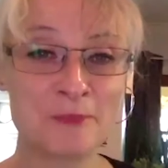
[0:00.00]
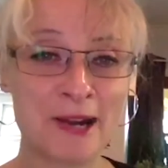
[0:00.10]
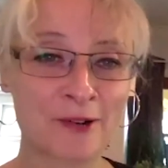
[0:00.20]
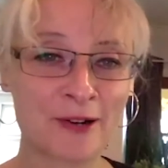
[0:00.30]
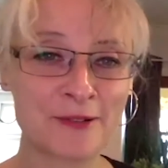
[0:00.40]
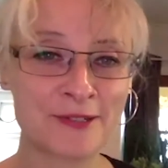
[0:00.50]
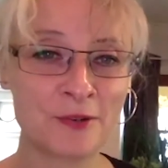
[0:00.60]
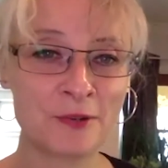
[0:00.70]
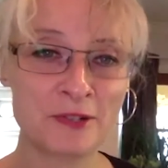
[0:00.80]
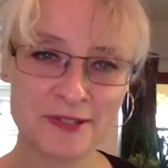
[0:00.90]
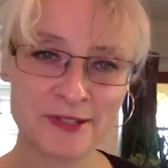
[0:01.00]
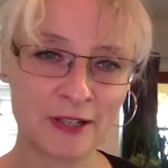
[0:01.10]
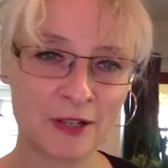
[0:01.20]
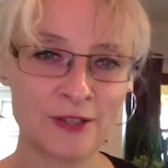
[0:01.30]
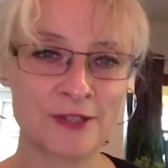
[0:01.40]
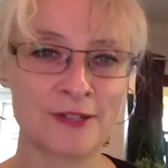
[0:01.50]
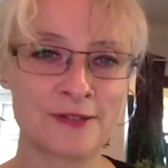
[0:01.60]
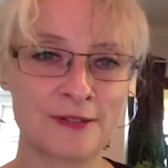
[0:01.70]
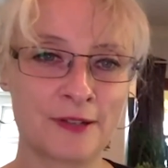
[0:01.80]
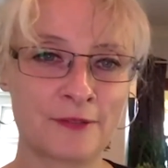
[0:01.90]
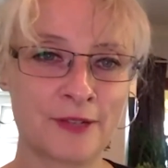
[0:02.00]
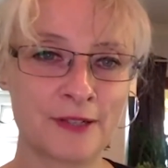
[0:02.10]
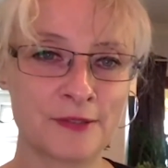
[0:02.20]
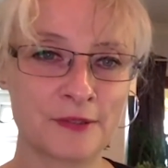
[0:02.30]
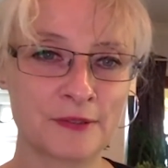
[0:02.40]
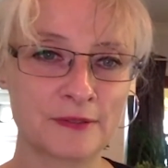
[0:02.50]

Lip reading: background, you're a psychologist, did I read? Or?